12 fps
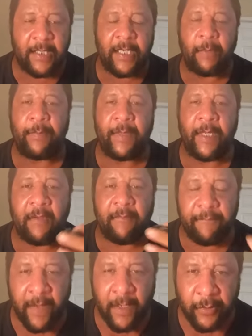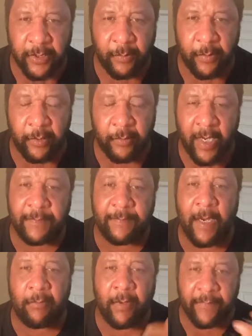They would be in fellowship with Christ
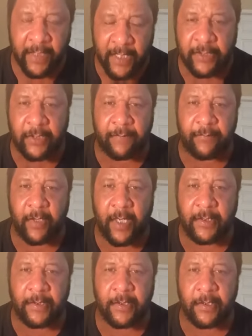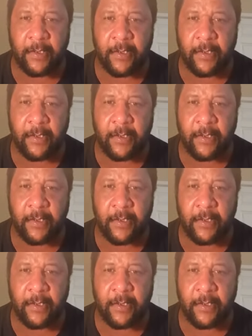by revelation of Christ.